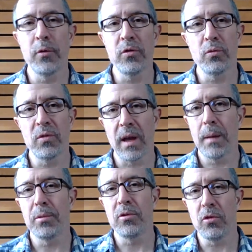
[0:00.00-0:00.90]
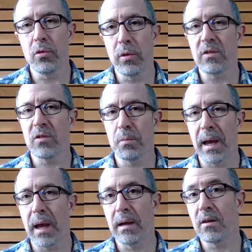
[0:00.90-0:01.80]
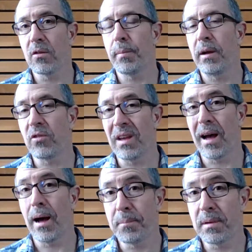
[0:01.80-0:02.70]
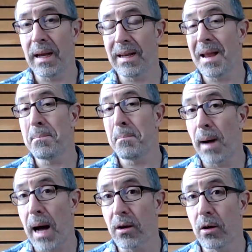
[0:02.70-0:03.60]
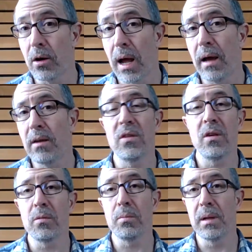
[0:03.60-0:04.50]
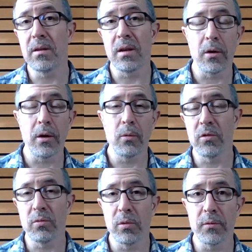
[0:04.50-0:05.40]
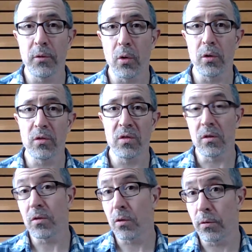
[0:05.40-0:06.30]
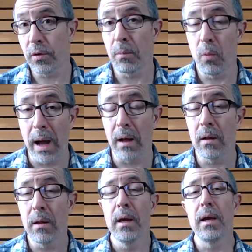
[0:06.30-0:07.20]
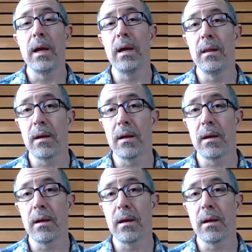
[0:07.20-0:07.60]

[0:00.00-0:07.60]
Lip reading: was able to expand and especially update and modernize his military, which will, of course, serve him well in the